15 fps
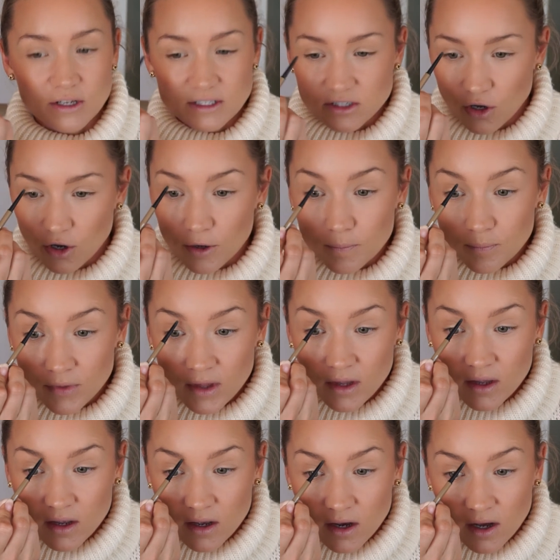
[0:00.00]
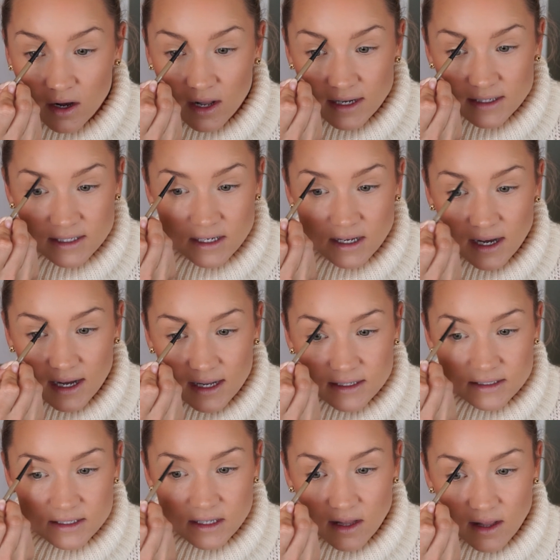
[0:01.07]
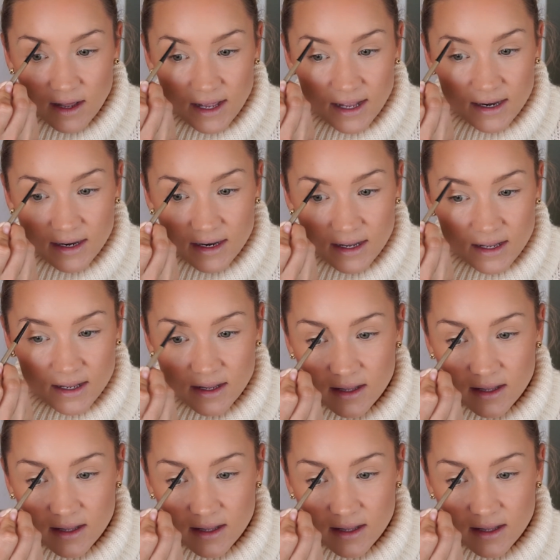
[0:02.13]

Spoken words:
So I like to underline